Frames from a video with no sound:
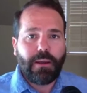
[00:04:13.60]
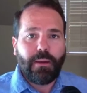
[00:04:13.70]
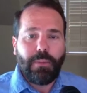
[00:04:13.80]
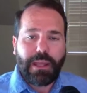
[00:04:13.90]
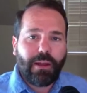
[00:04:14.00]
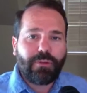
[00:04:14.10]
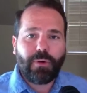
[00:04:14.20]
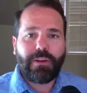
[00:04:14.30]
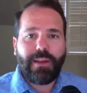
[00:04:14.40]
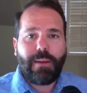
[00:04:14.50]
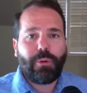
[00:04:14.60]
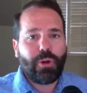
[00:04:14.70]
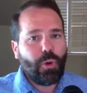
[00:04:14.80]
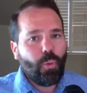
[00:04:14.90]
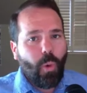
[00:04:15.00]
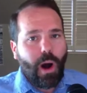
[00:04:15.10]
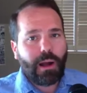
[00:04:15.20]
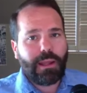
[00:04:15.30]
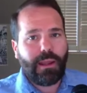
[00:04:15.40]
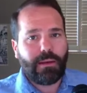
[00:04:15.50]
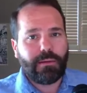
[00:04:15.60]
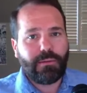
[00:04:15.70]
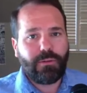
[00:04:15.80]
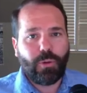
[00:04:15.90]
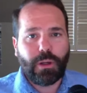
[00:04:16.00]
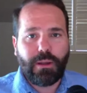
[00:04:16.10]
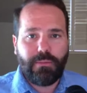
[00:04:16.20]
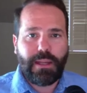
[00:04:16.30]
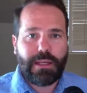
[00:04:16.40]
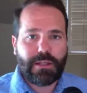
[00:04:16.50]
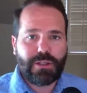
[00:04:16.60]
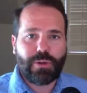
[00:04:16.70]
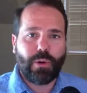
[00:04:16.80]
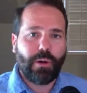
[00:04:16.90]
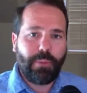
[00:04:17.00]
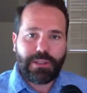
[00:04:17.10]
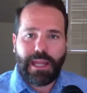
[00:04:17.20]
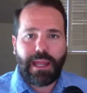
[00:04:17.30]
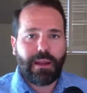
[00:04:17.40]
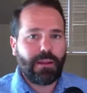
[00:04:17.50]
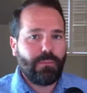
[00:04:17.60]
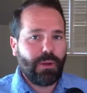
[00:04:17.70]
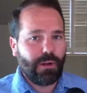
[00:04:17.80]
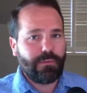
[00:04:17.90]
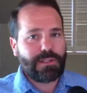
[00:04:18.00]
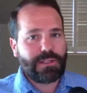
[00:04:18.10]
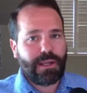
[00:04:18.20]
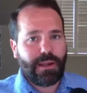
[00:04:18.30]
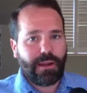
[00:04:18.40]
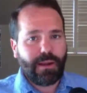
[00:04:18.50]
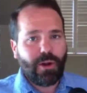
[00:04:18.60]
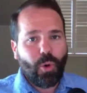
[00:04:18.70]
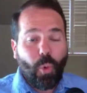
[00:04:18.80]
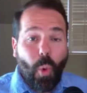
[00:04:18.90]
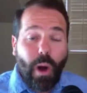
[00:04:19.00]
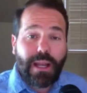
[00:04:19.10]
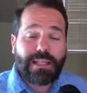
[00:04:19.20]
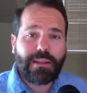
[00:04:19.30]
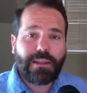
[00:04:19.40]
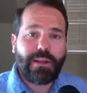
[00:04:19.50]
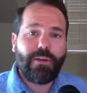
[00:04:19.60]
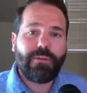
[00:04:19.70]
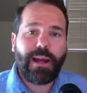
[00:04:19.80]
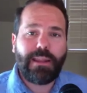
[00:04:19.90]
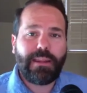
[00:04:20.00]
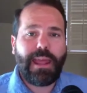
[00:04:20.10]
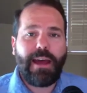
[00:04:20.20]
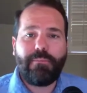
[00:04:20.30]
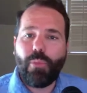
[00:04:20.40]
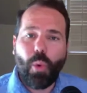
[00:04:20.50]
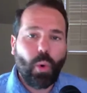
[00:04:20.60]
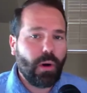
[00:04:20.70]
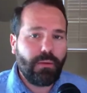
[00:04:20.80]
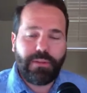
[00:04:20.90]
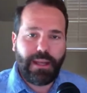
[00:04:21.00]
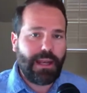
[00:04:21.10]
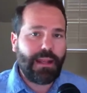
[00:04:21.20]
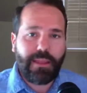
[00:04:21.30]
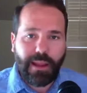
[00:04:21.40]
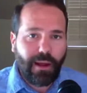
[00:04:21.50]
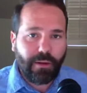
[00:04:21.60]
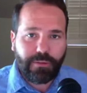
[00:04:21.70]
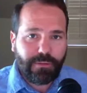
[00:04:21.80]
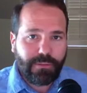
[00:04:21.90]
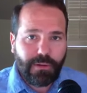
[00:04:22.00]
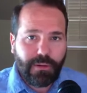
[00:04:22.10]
Because, for example, you walk in to a convenience store or bodega in the middle of a city, what is it that you find that they have more of than anything else?